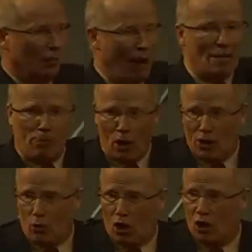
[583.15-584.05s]
my part
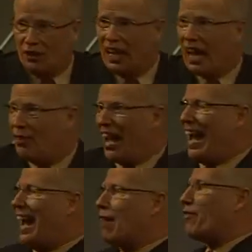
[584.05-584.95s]
of the world, they
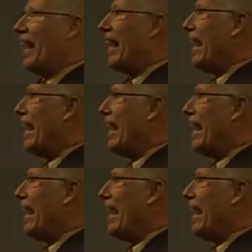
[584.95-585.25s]
have